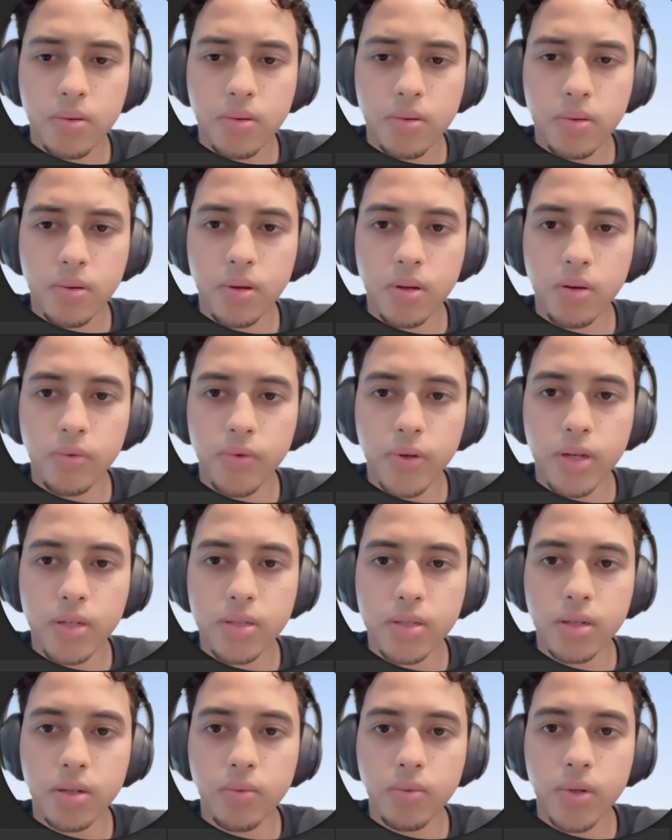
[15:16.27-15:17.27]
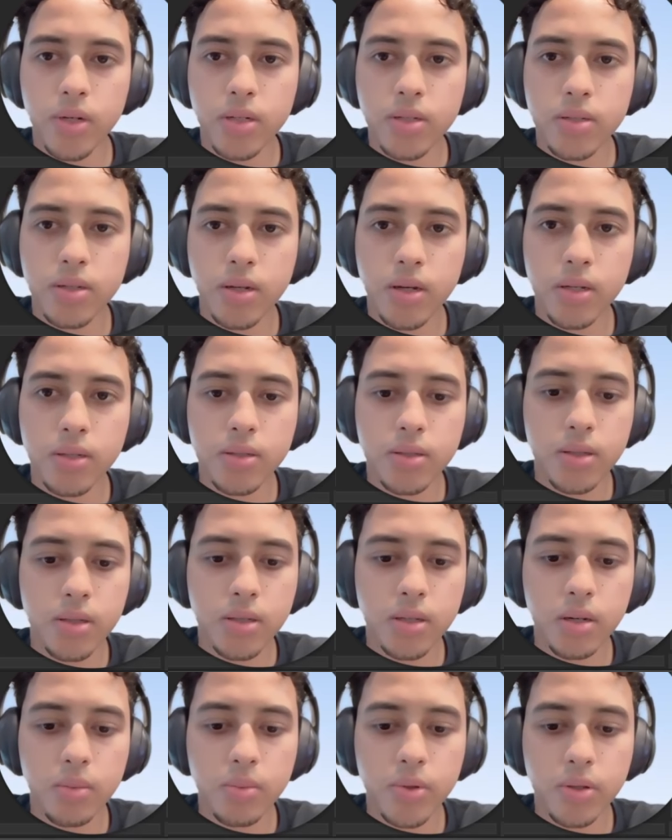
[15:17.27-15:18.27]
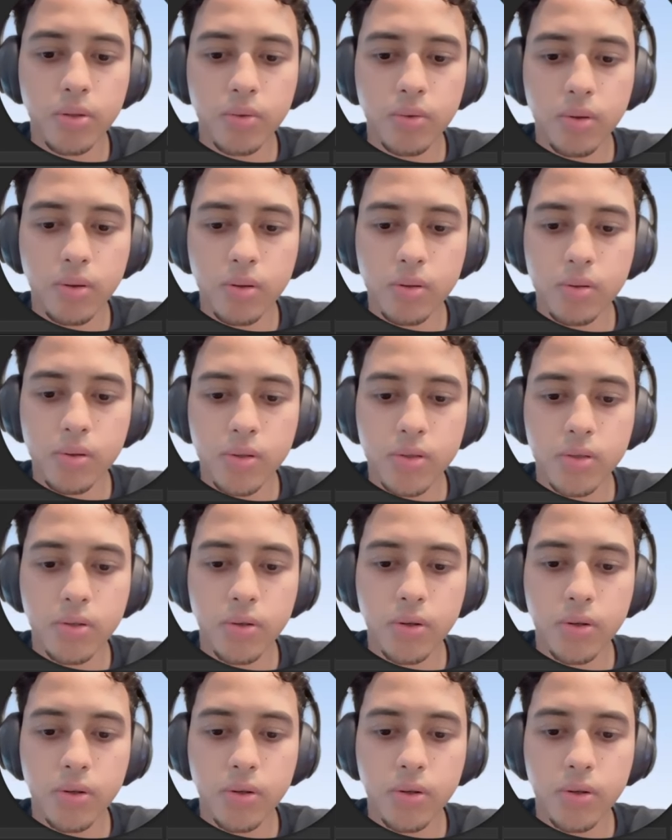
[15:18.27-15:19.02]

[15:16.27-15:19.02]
Kind of fascinating. What is ITW? Let's go to